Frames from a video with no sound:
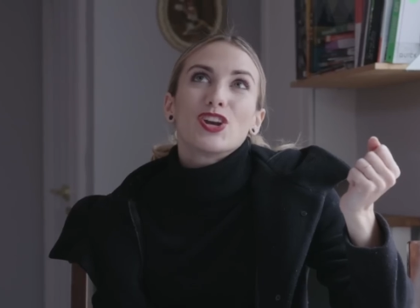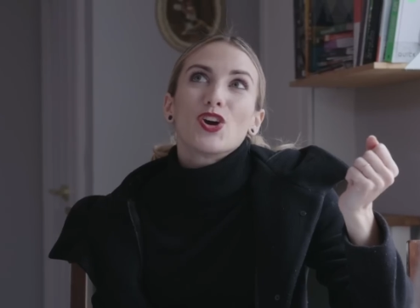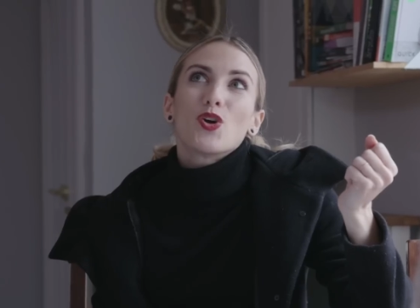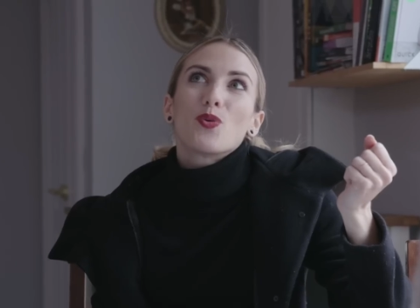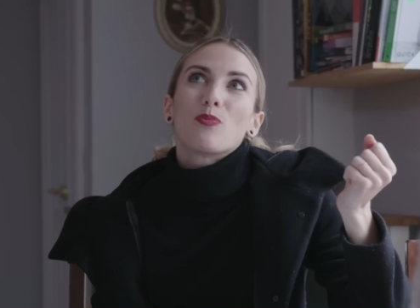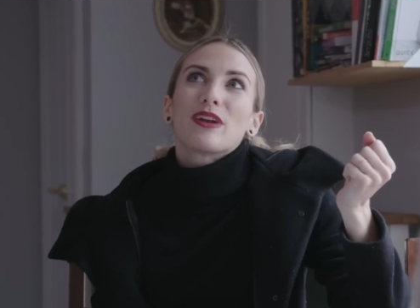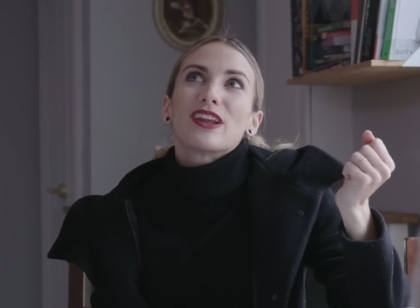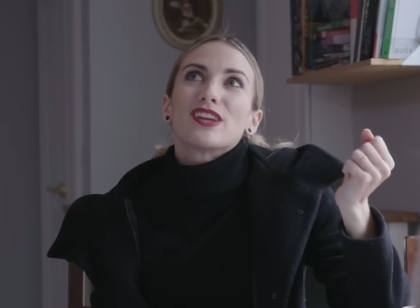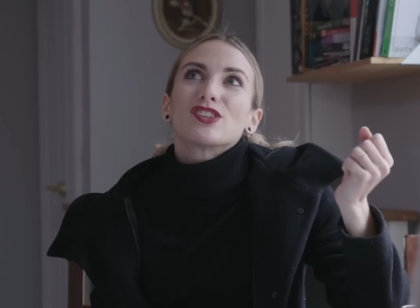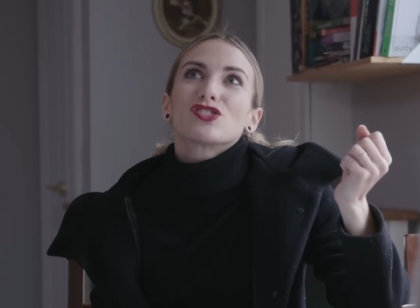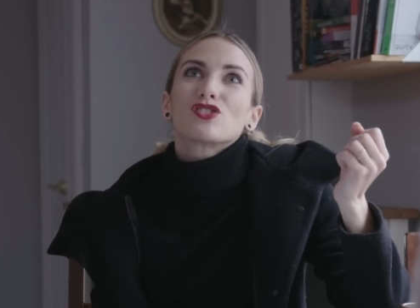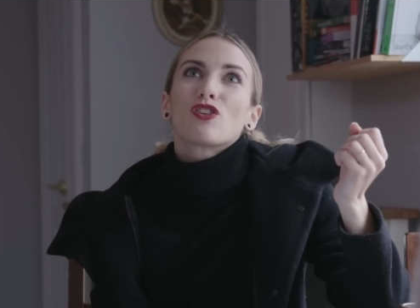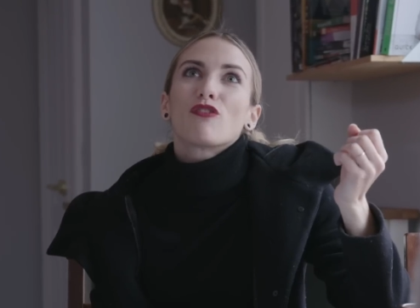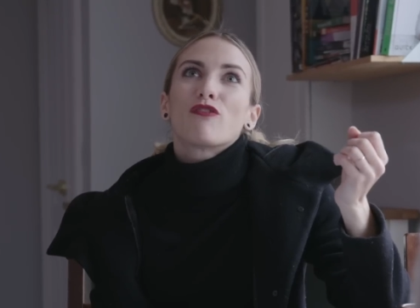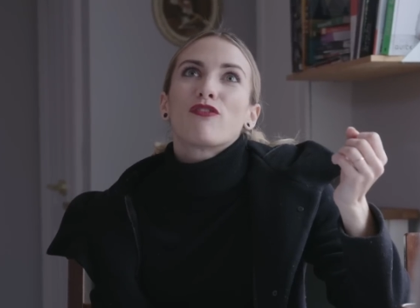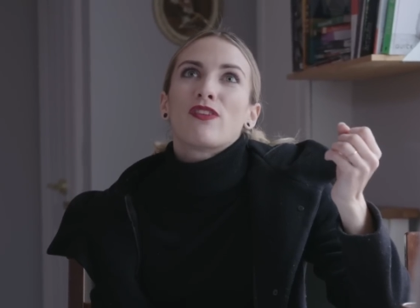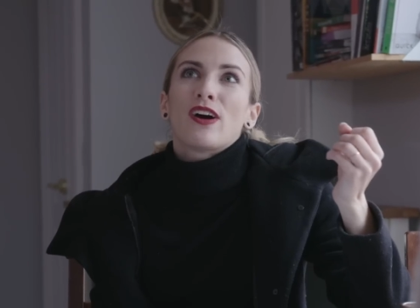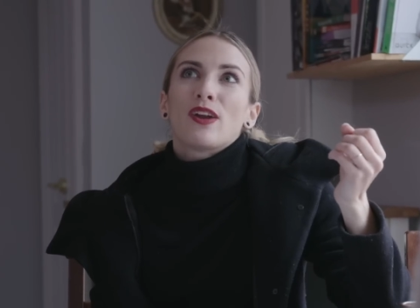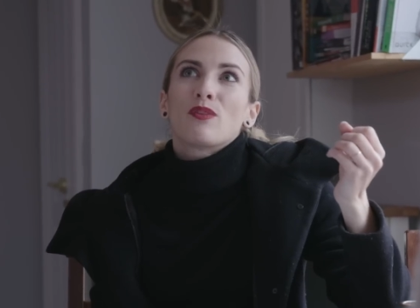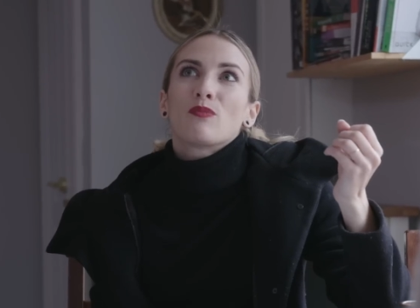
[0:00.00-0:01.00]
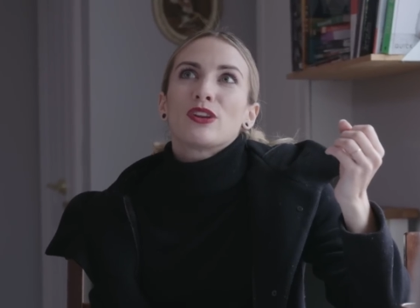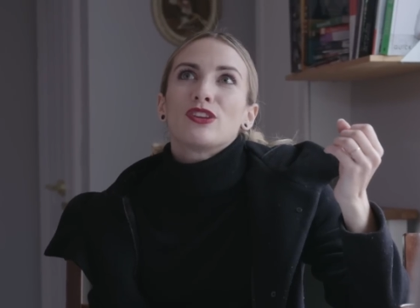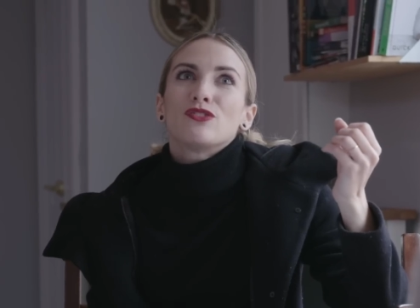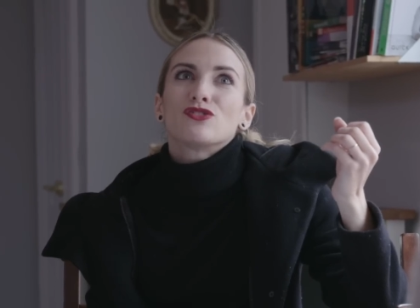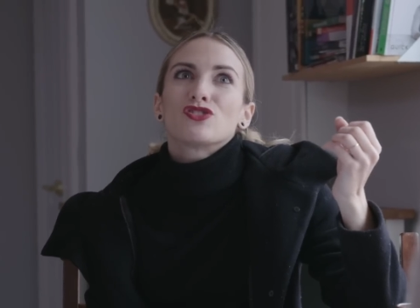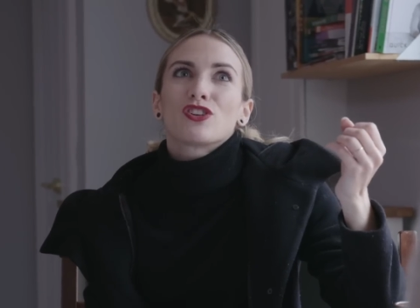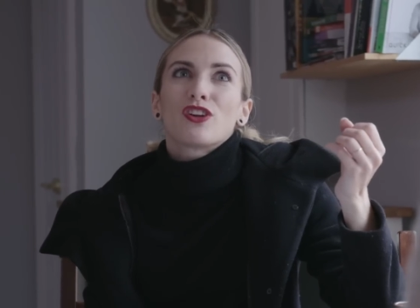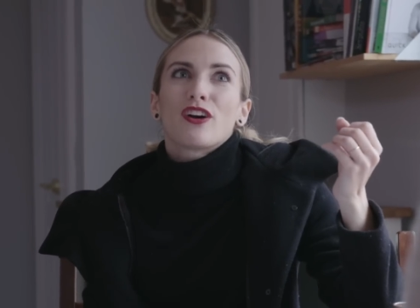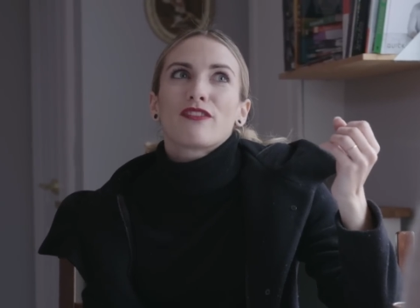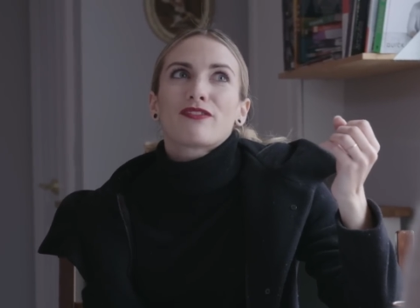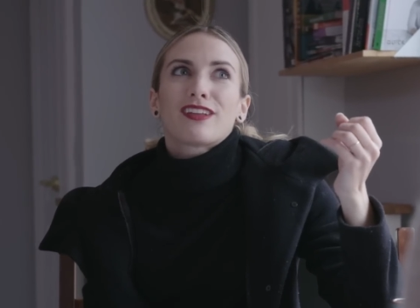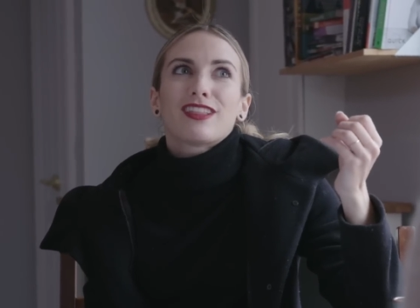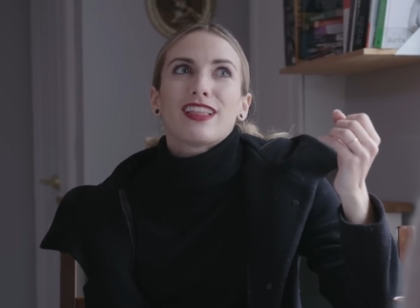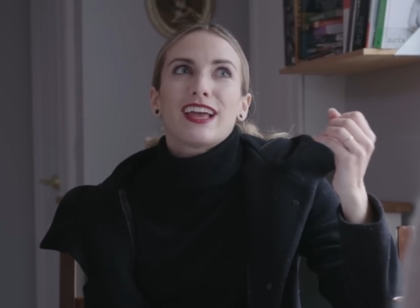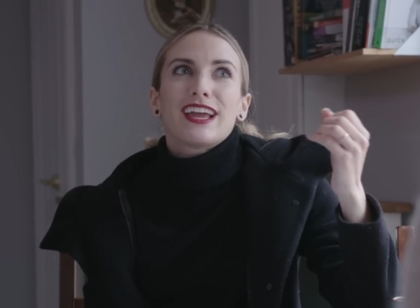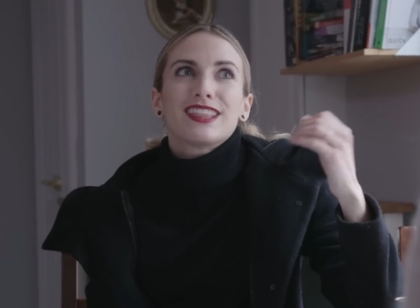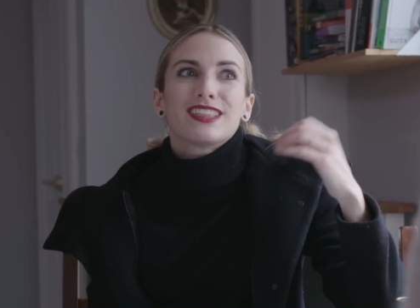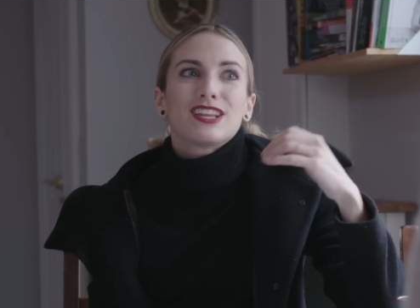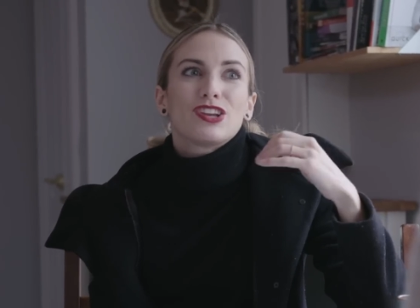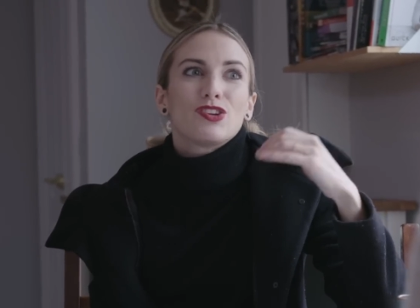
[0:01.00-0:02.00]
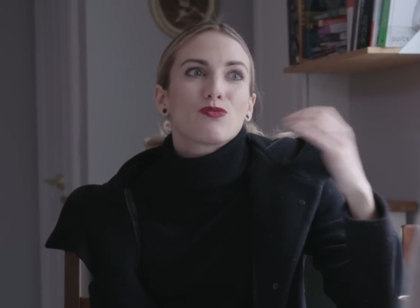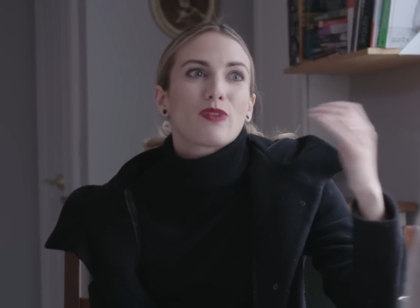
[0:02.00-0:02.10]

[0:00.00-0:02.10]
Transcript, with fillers: know, but it's so fun when you turn off the light and then